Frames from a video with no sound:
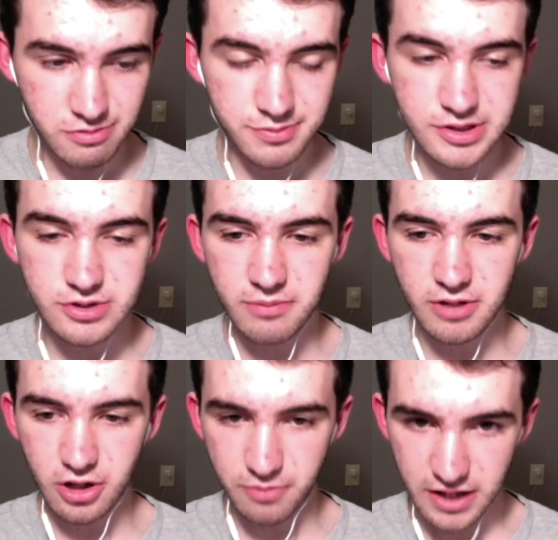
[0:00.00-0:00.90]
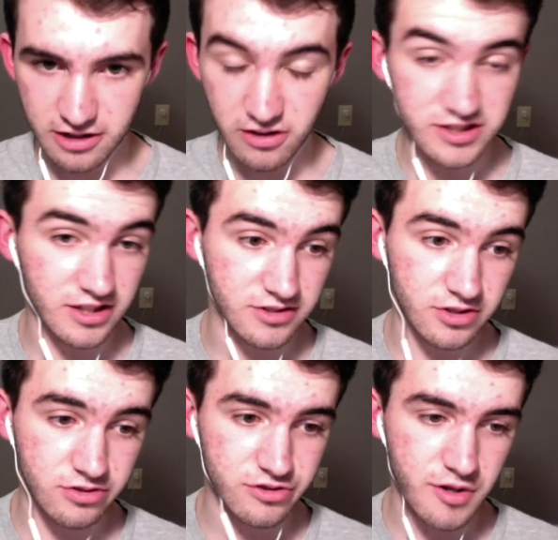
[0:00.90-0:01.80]
Make sure to Alpaca Hawk, thanks for the
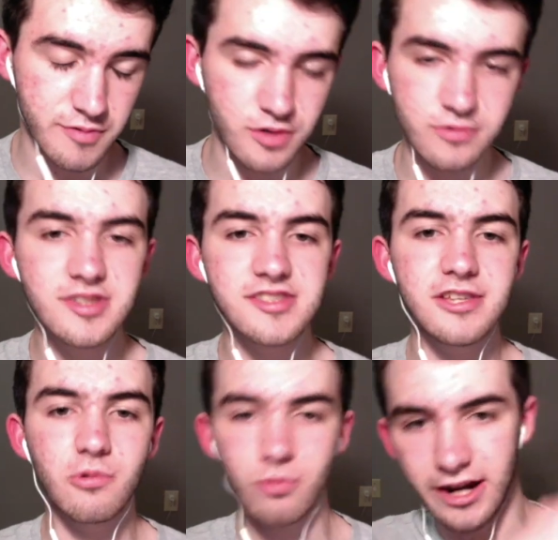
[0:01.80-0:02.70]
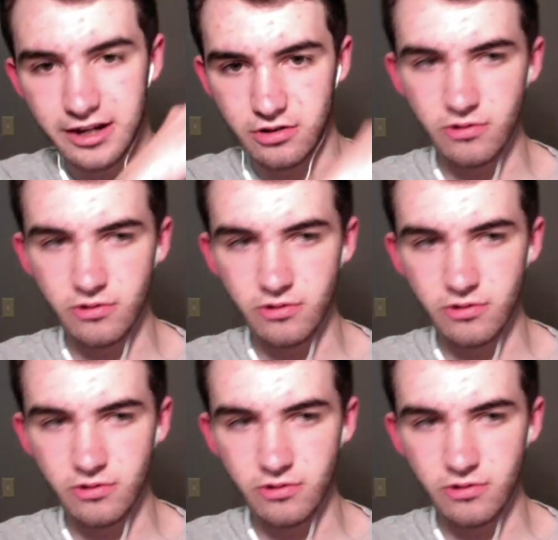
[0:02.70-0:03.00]
subscription. Now, let's get right into